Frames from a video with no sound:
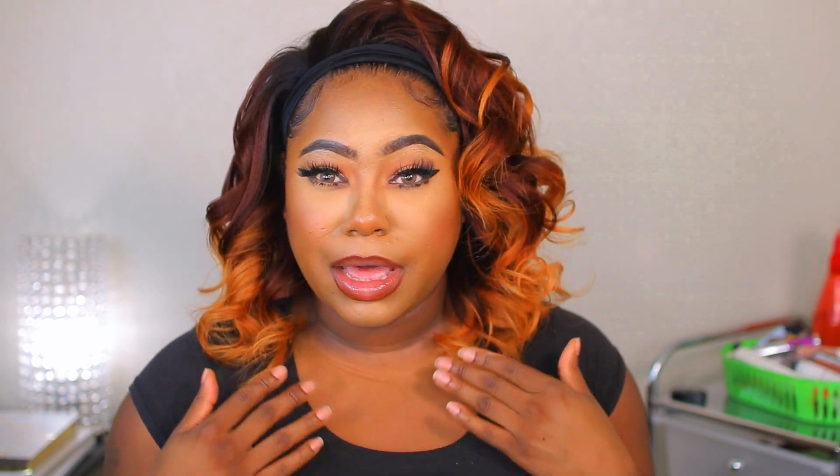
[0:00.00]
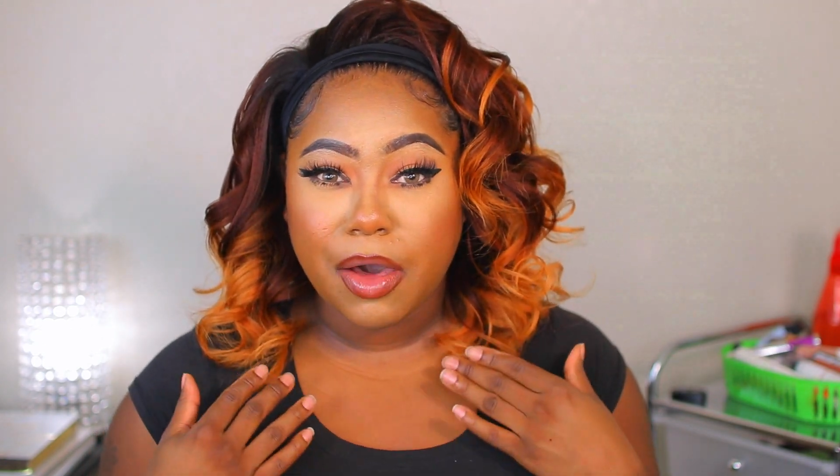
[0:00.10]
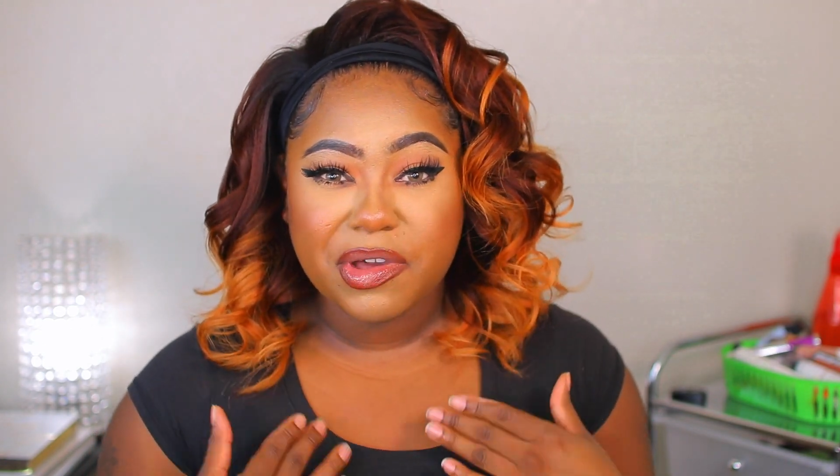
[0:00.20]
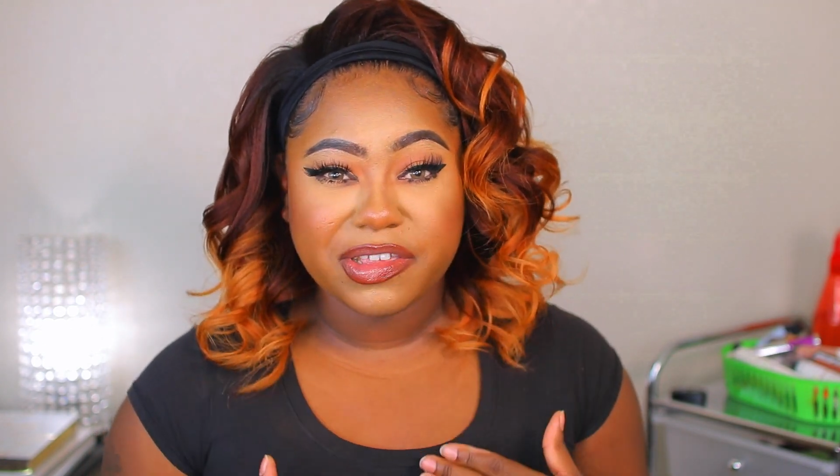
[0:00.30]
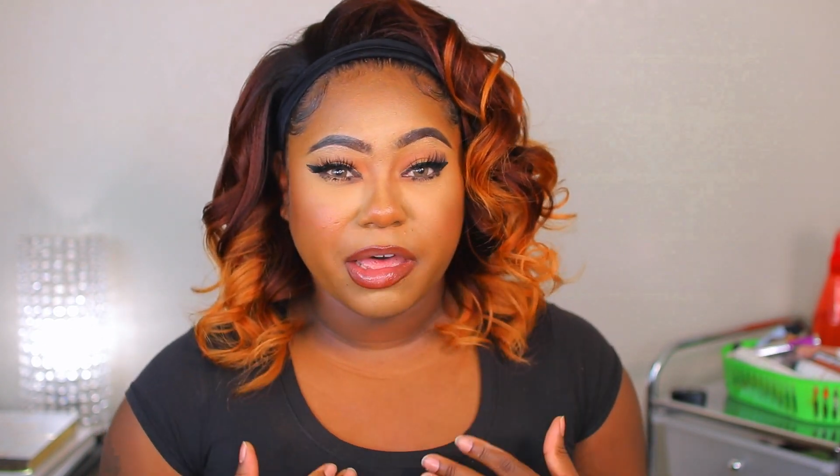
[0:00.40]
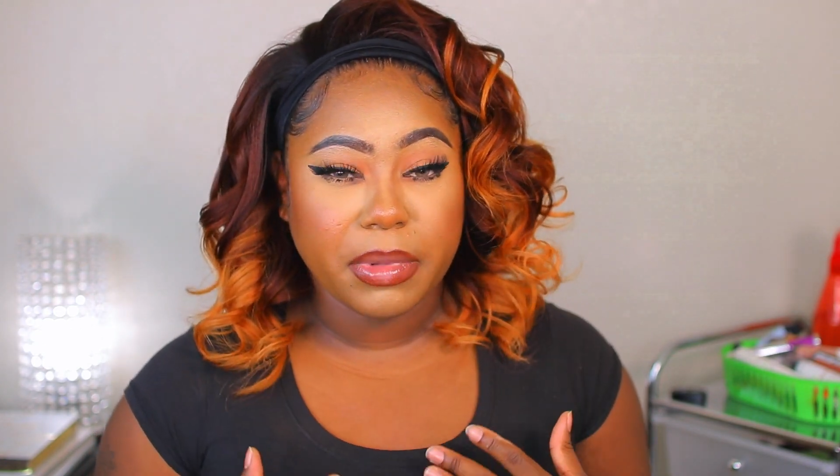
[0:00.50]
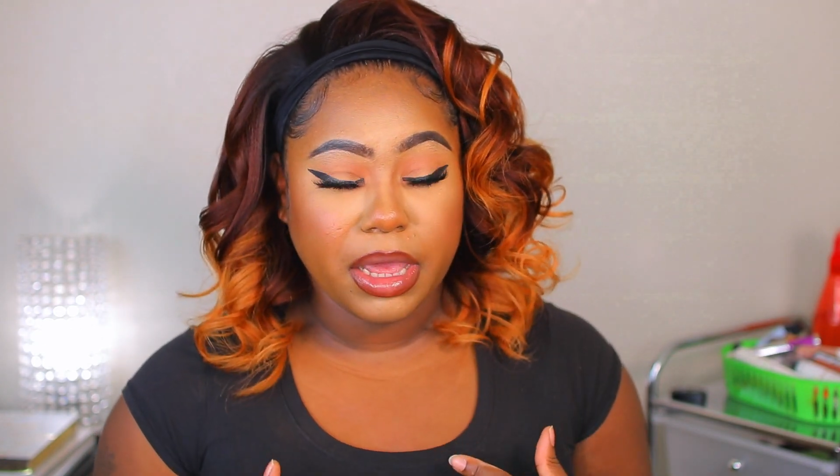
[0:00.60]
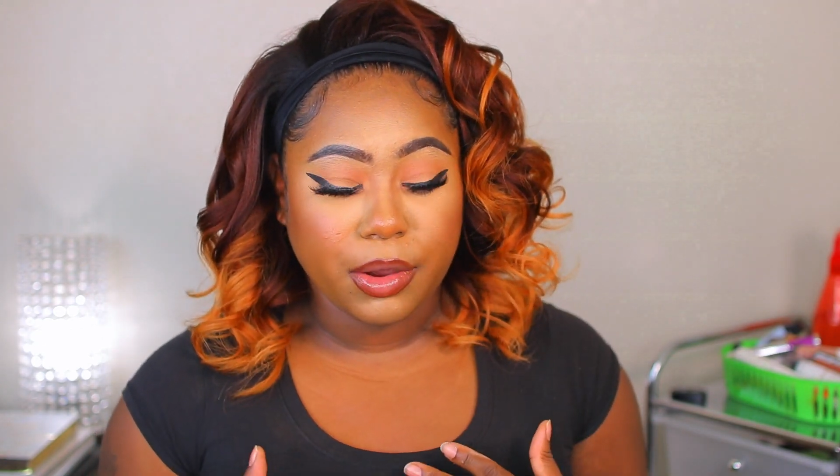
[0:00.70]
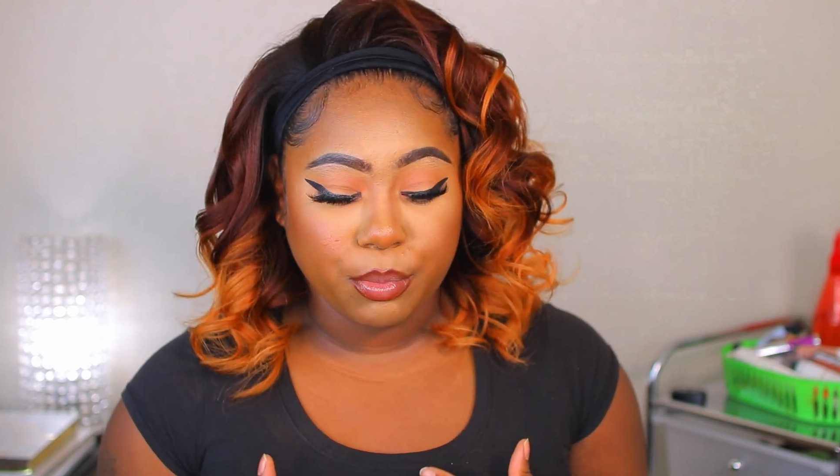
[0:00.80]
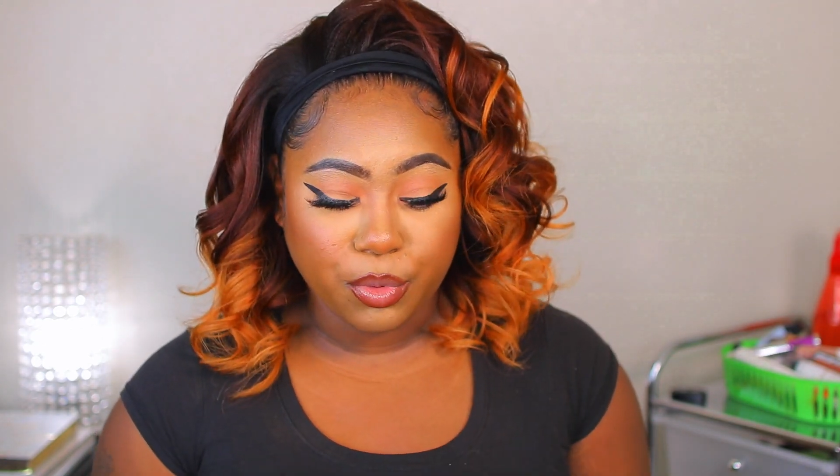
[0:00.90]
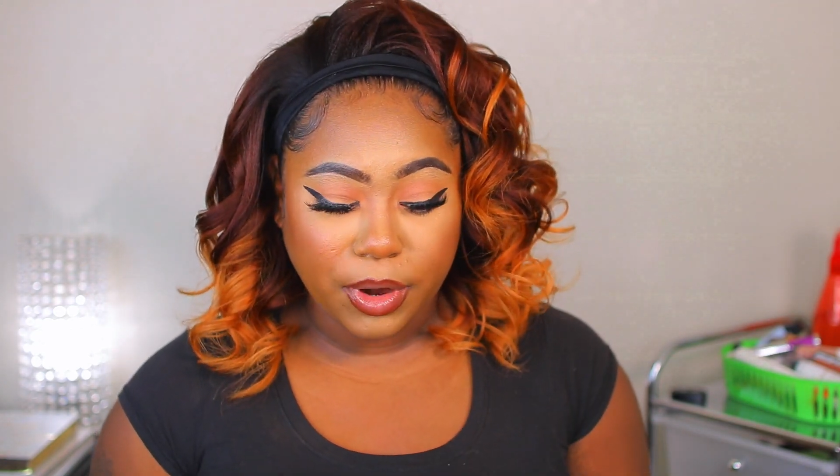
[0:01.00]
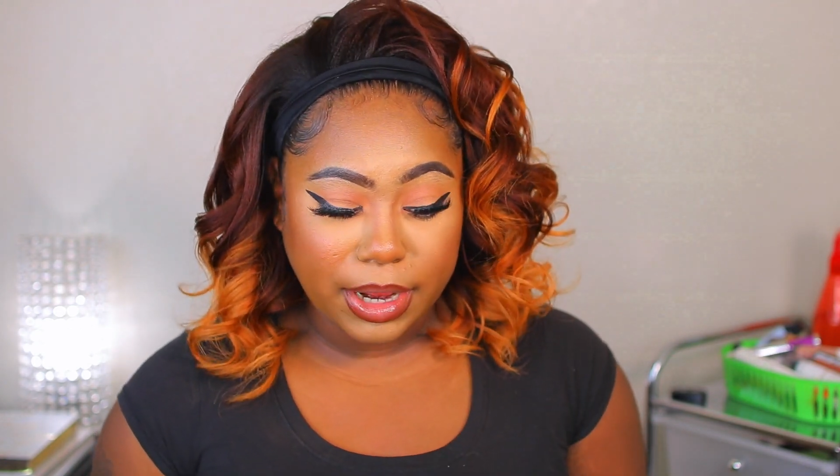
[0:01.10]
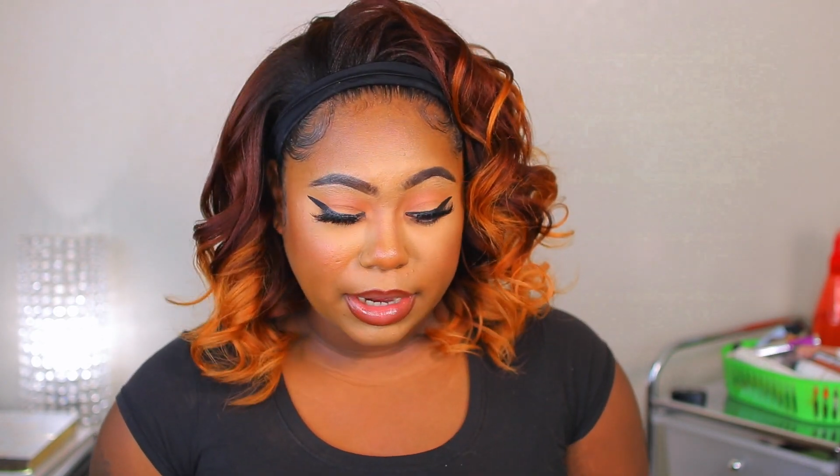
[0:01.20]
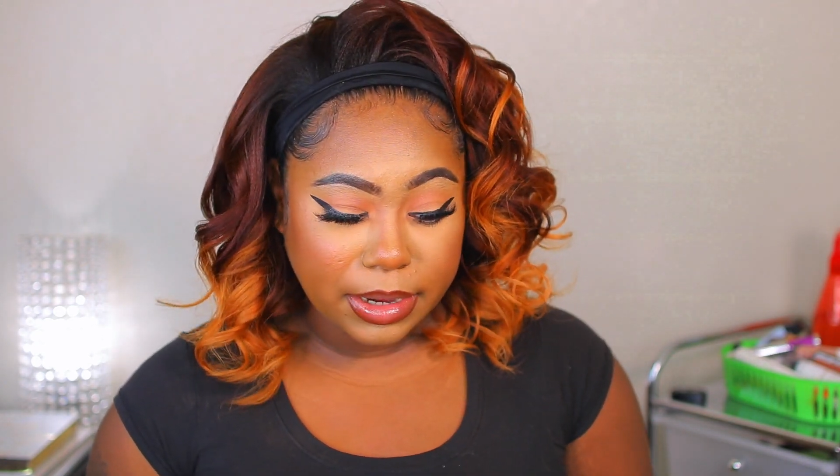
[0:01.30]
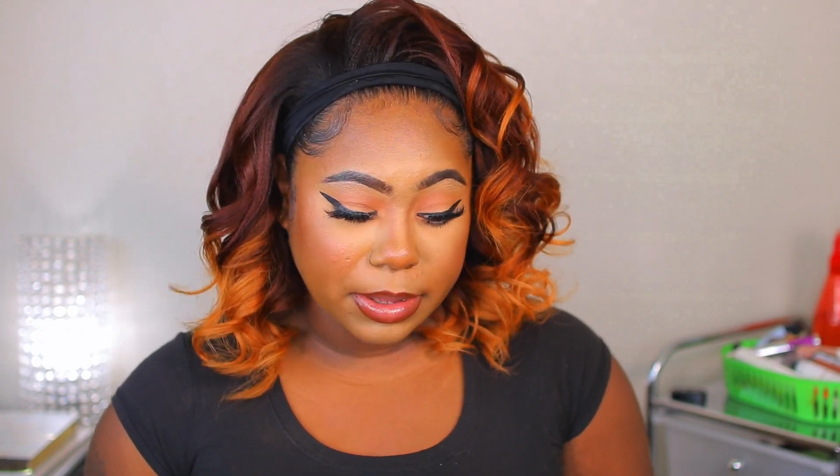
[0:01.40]
I always have my hair
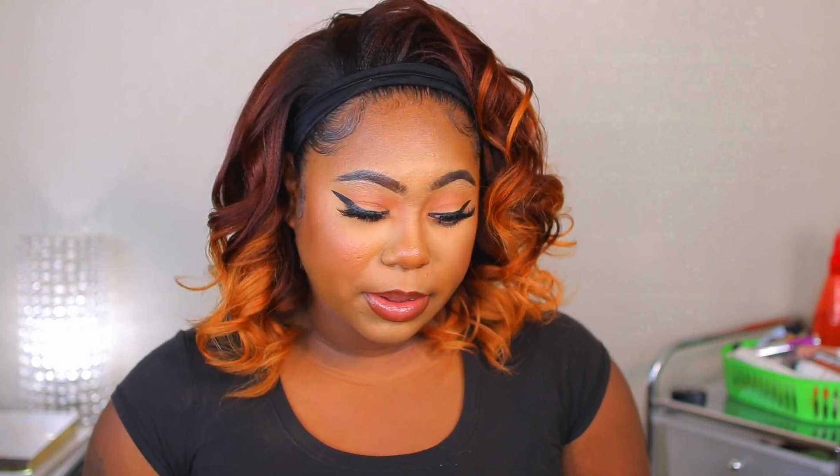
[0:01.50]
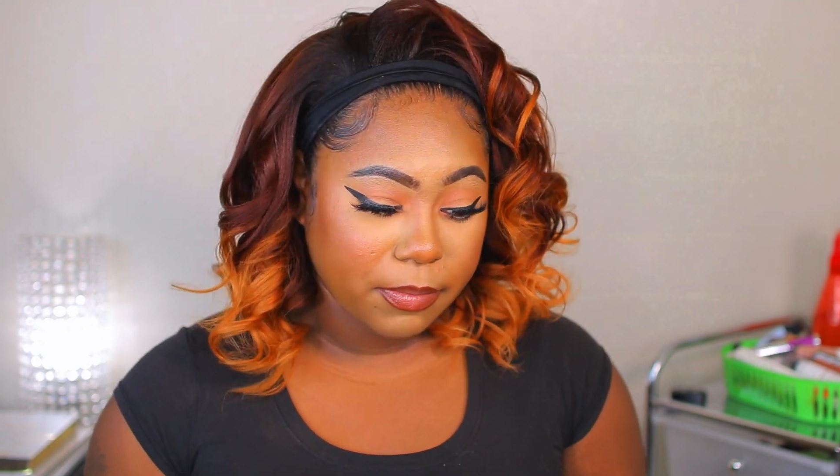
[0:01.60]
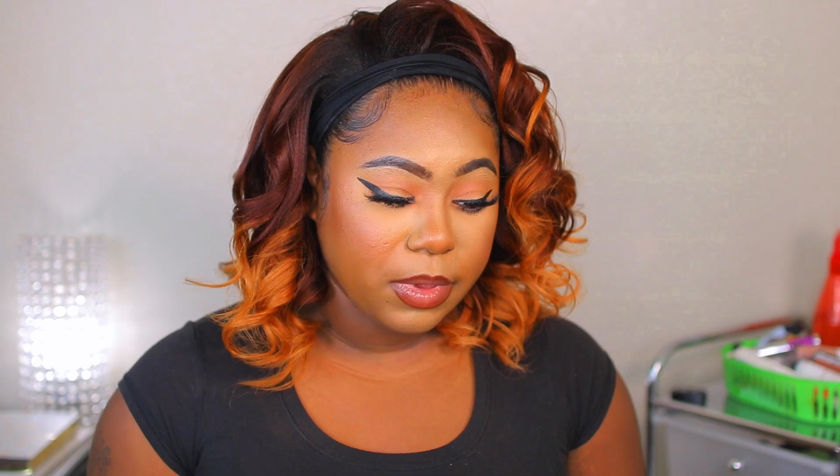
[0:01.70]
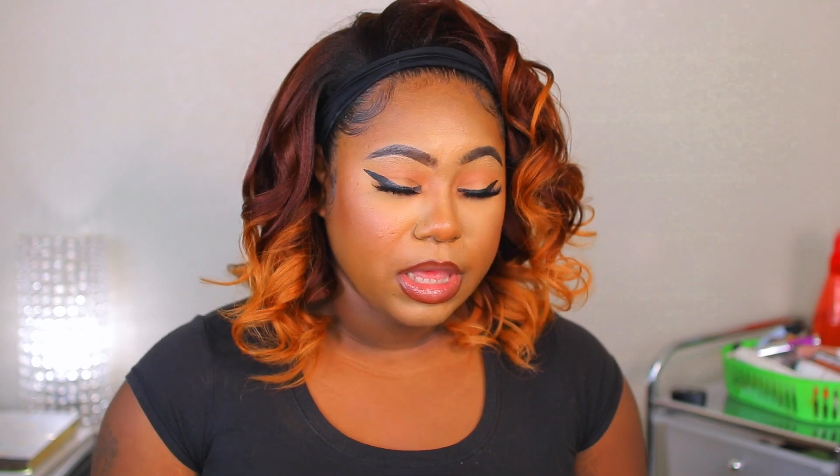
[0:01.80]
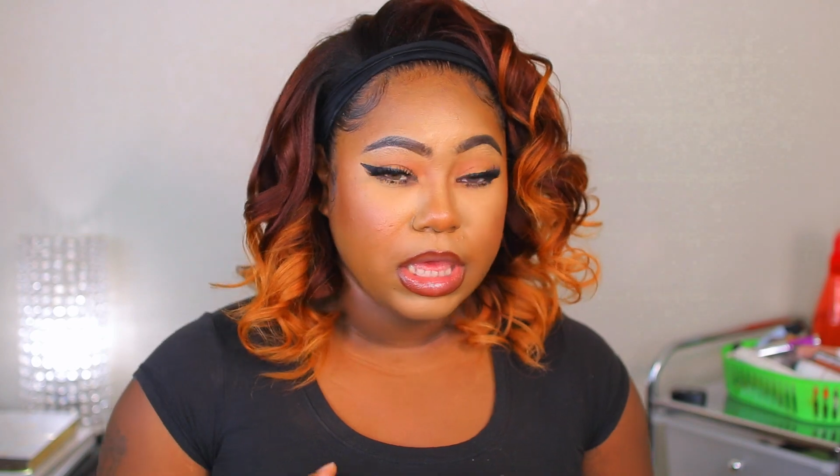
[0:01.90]
braided up